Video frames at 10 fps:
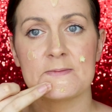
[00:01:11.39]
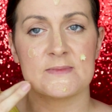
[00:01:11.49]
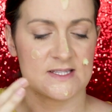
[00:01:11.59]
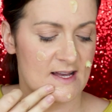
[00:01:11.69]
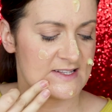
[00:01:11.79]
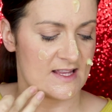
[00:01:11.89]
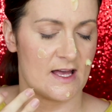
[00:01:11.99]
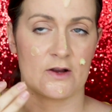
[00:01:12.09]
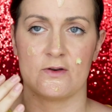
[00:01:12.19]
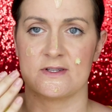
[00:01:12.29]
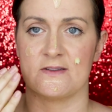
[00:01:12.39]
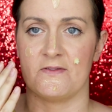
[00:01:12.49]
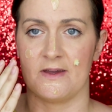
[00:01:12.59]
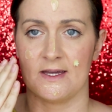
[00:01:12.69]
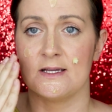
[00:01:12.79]
size of that across the
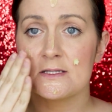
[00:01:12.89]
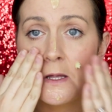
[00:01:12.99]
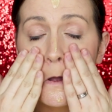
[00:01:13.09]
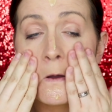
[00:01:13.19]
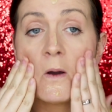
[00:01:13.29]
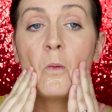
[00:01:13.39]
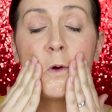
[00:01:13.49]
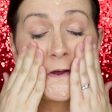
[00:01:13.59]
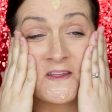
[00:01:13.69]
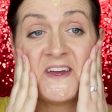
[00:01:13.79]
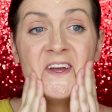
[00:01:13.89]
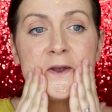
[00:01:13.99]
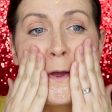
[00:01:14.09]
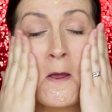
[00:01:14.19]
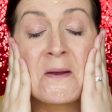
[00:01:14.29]
face and work that in.